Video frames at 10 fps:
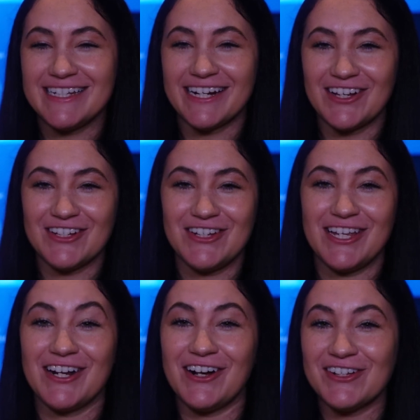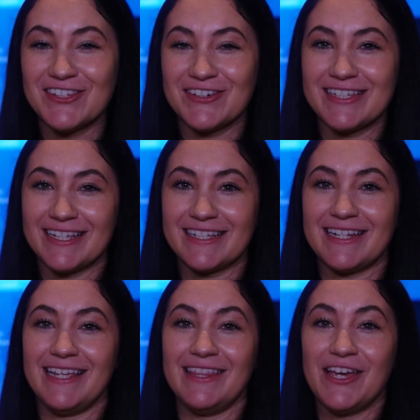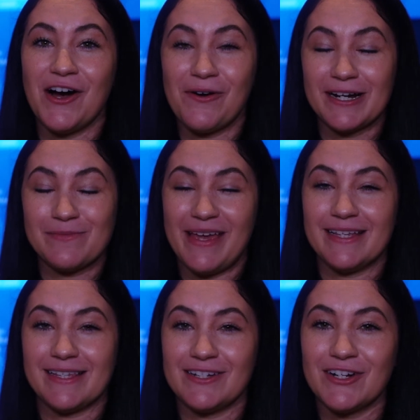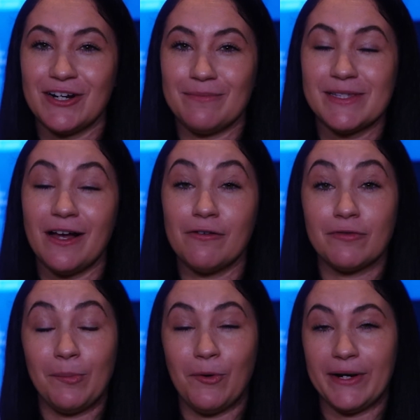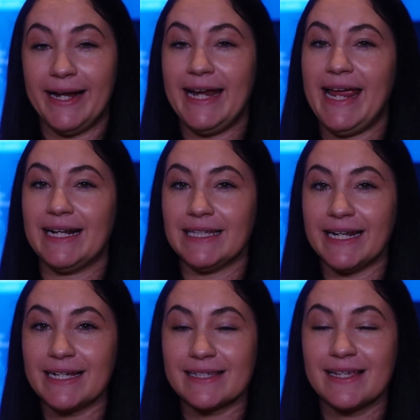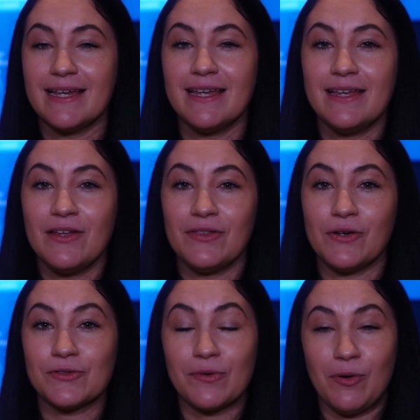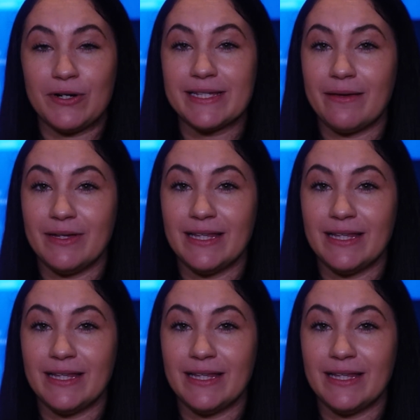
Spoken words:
technology can also assist in the OR space in terms of reporting and analytics. Those reports can be